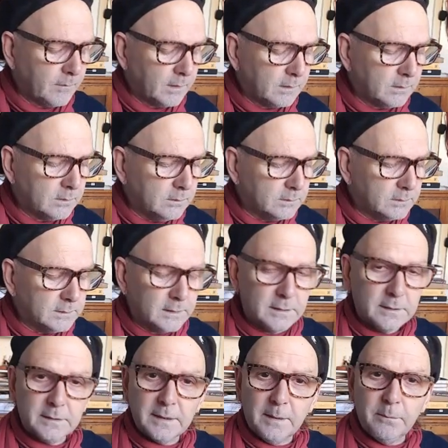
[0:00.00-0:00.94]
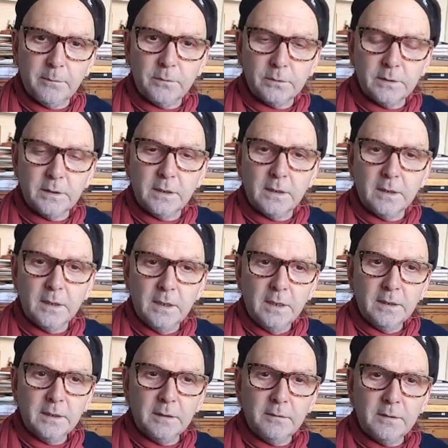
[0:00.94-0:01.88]
sort of disassembled,
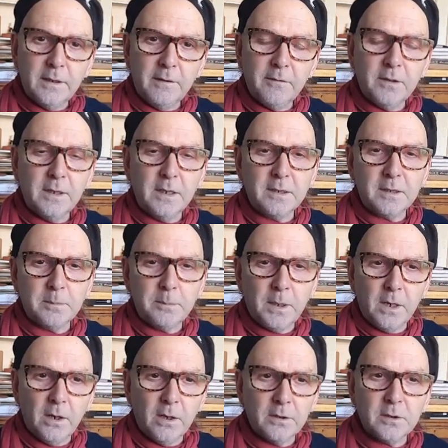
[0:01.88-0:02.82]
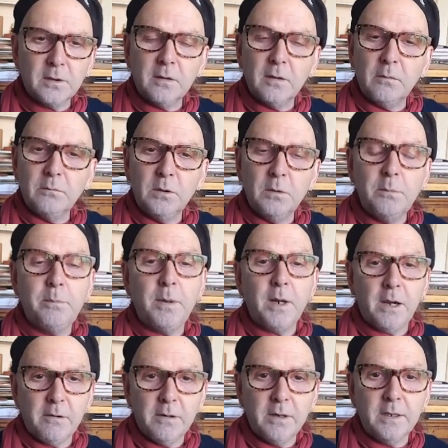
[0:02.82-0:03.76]
that nevertheless parts of them were
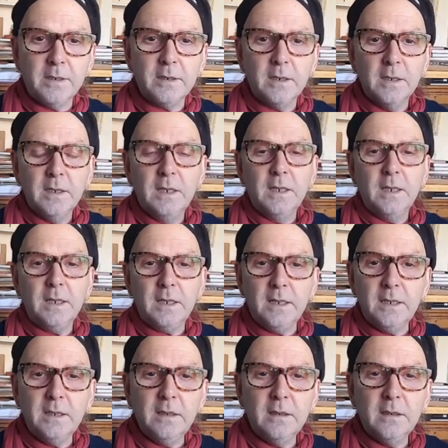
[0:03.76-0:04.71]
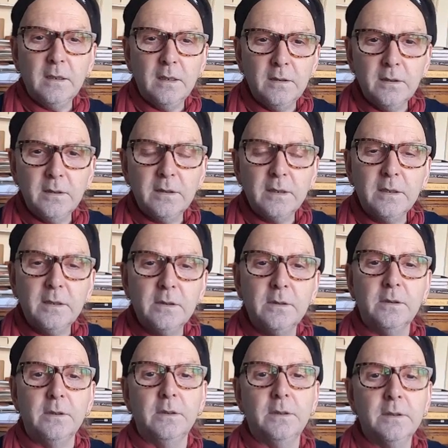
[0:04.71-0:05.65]
buried in under the
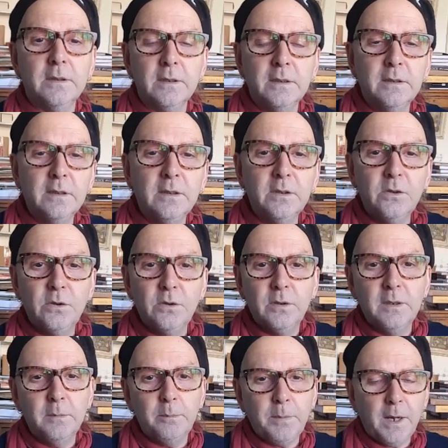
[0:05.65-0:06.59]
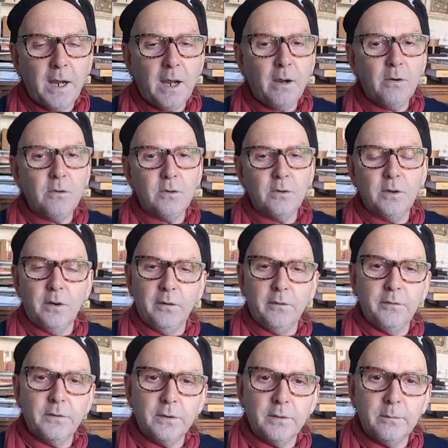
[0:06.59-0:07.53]
earth, and the power
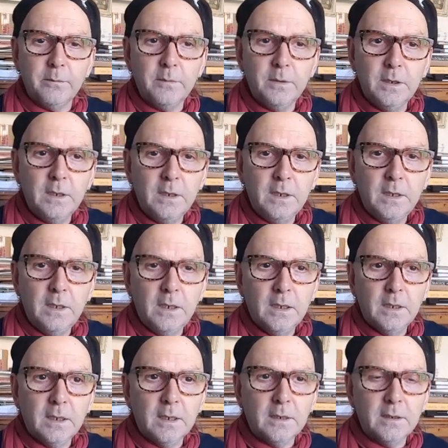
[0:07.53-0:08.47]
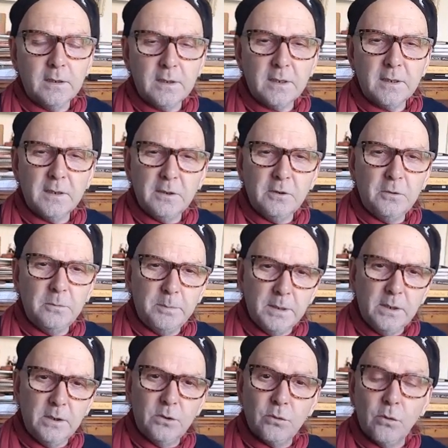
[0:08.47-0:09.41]
of them can still
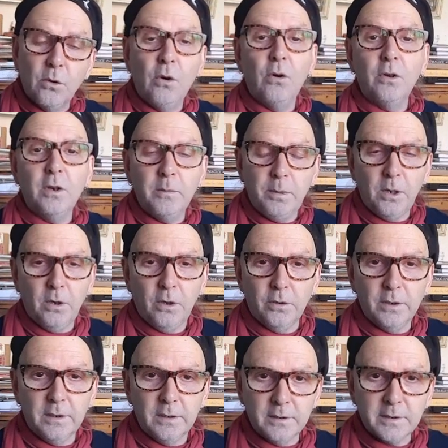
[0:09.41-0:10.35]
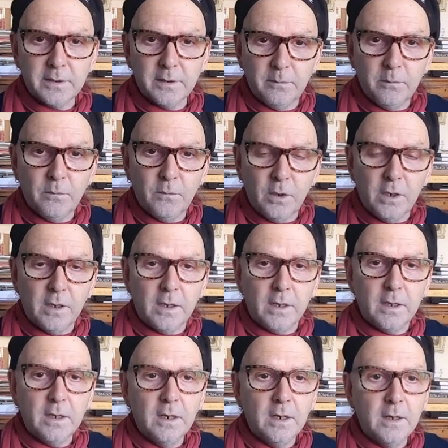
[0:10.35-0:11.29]
be drawn upon in some
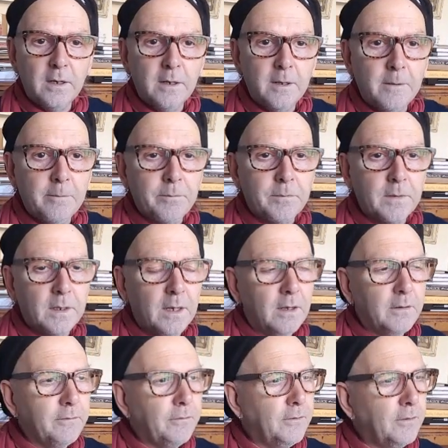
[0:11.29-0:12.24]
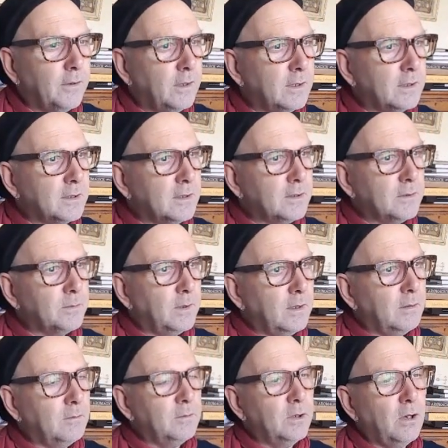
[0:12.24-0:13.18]
way. And for us as
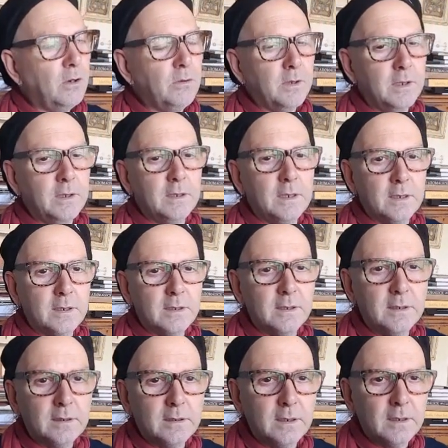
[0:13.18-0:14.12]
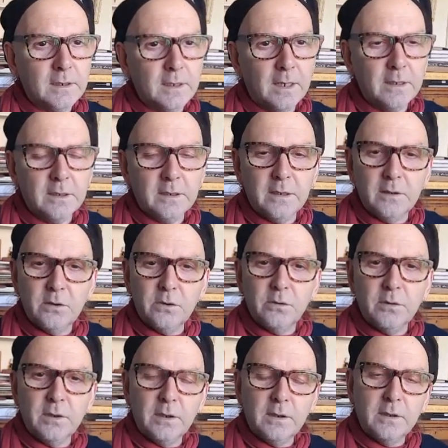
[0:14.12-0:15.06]
well, knowing this, it kind of gives
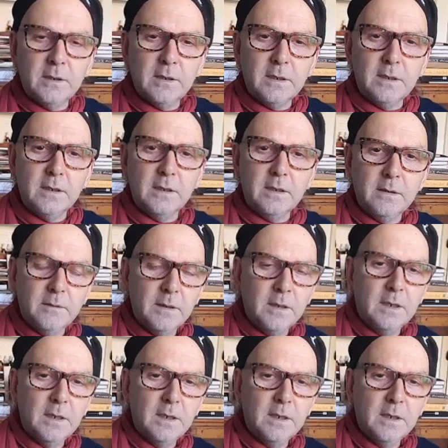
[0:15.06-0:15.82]
you an idea